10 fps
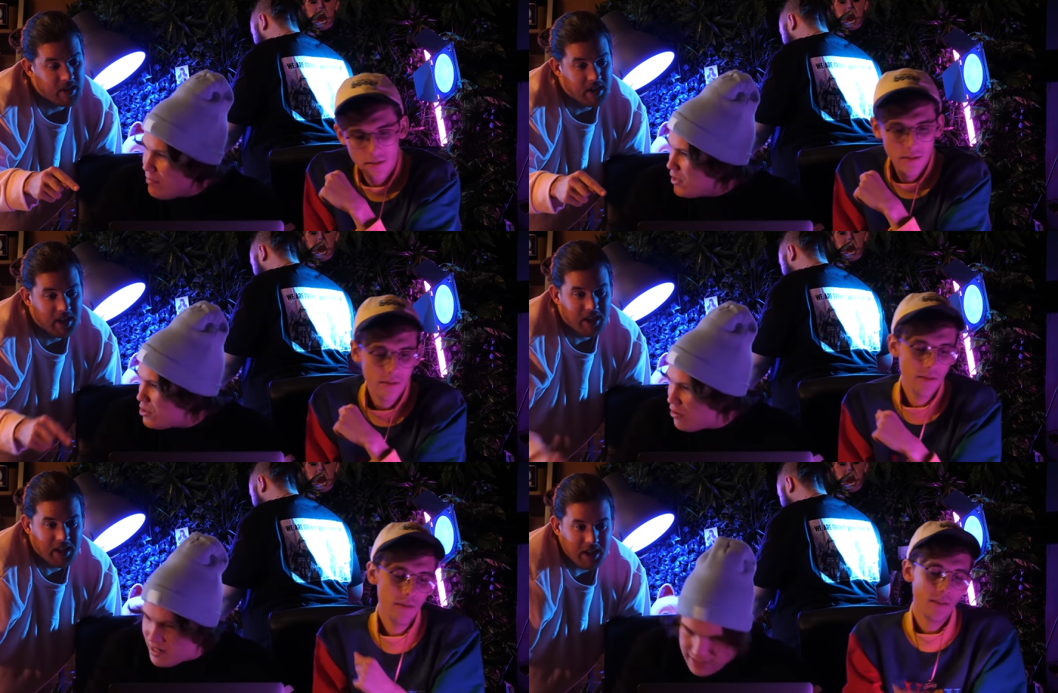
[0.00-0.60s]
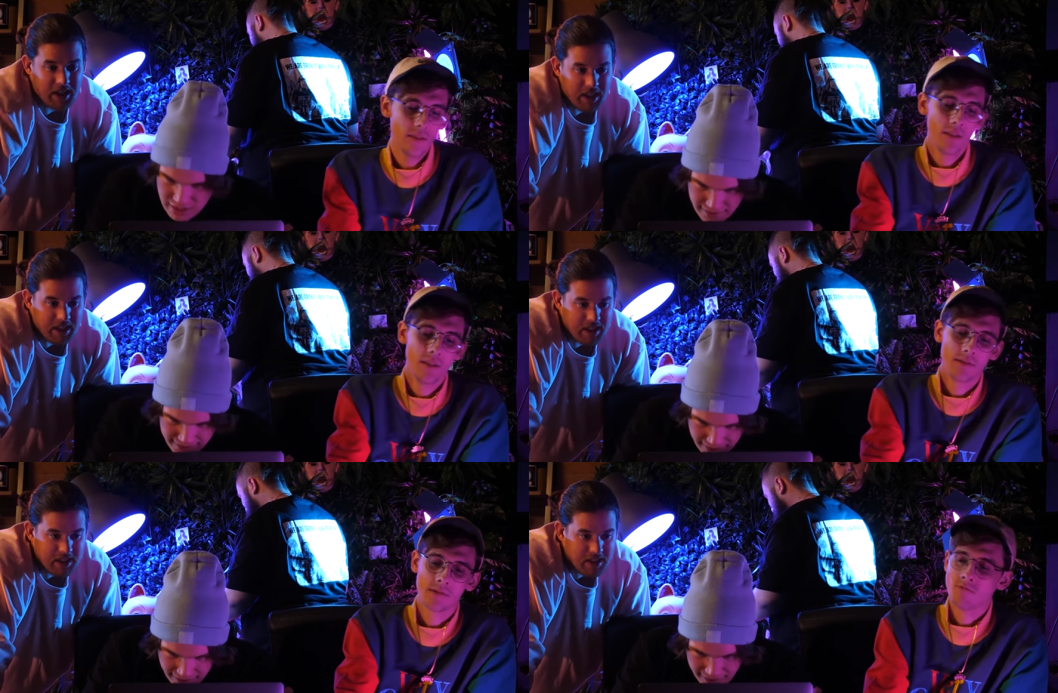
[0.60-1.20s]
Speaker 1: too much
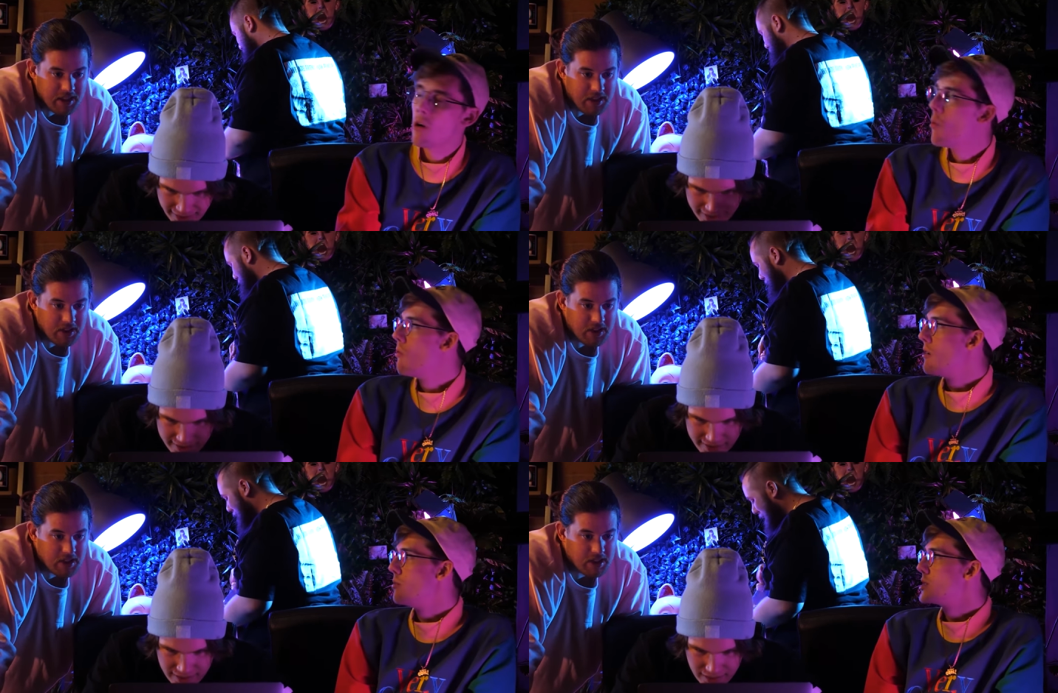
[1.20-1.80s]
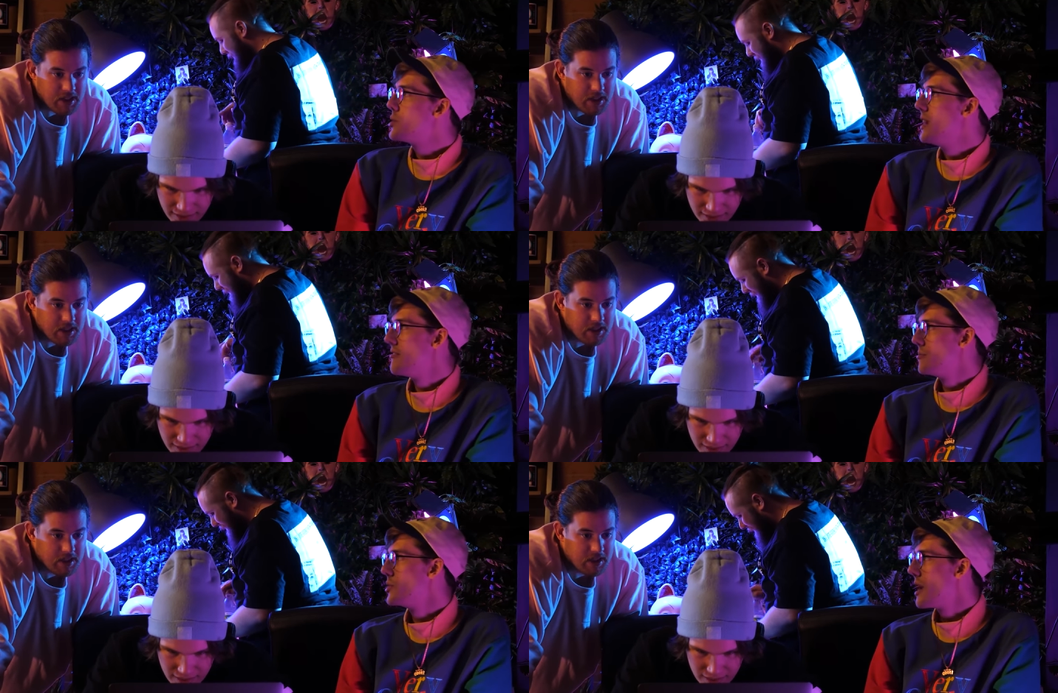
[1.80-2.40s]
criteria. What, what, what'd you give
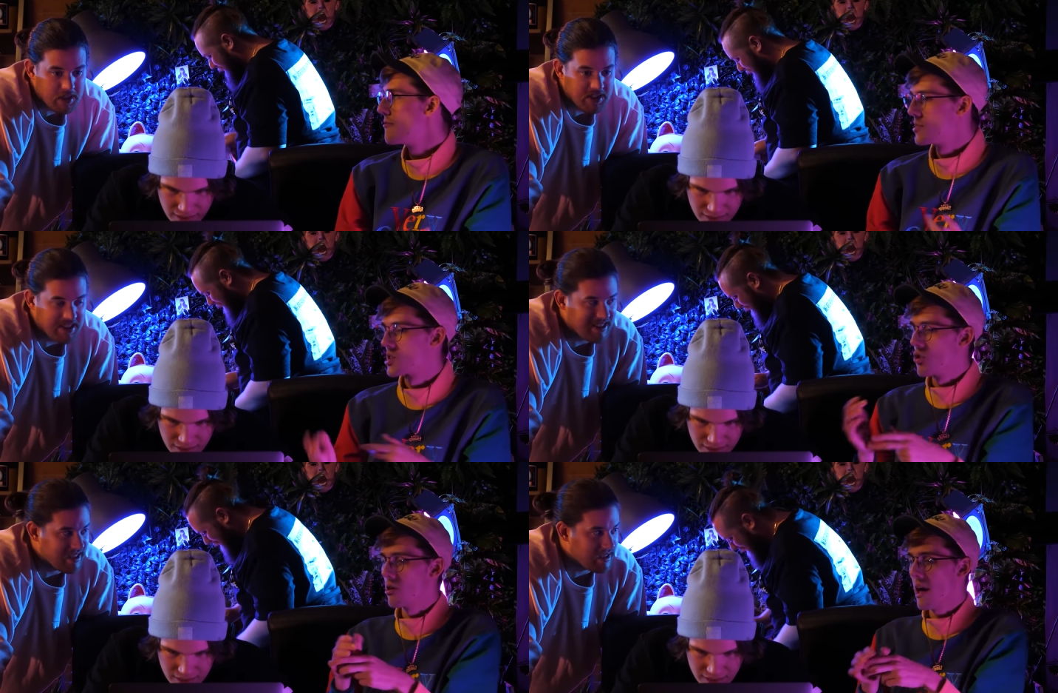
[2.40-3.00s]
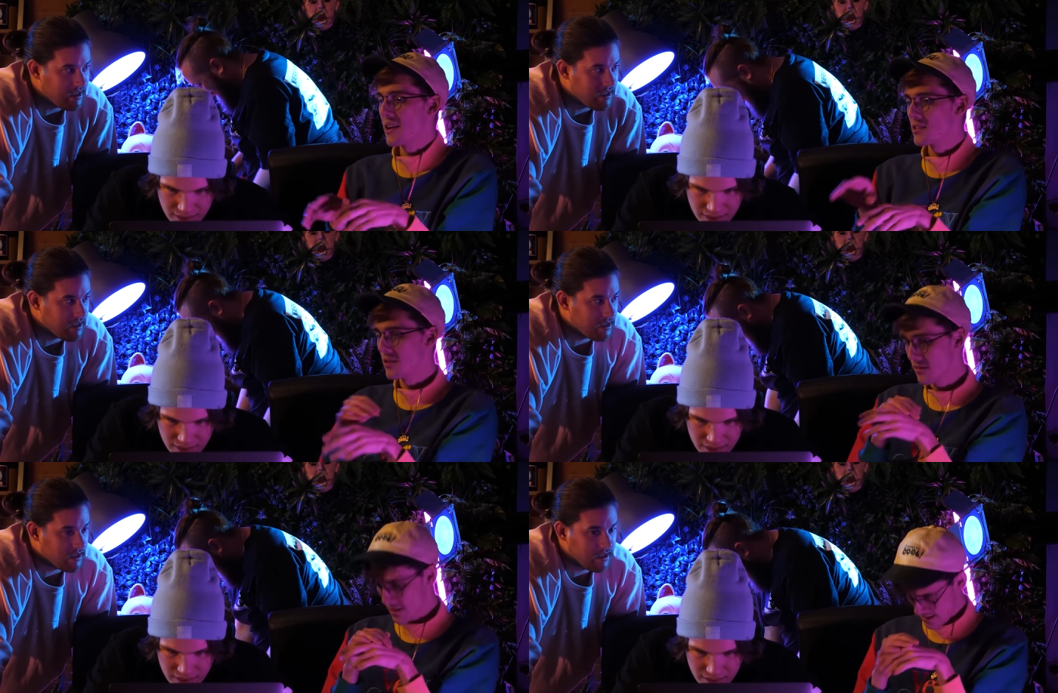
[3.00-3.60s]
him? You gave him Snorlax
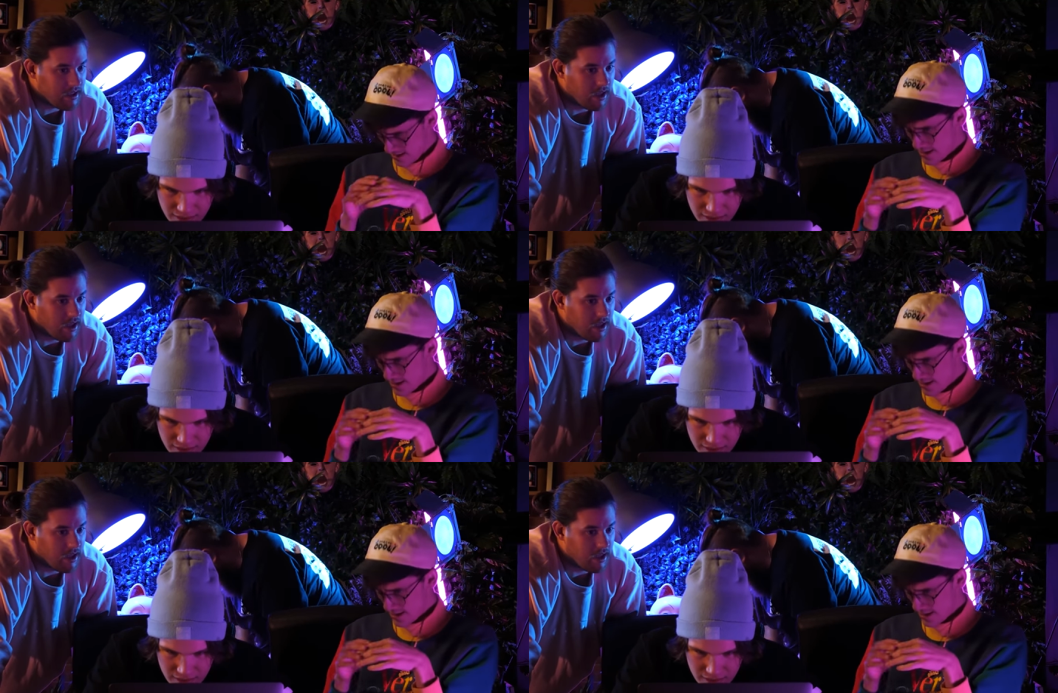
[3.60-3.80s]
on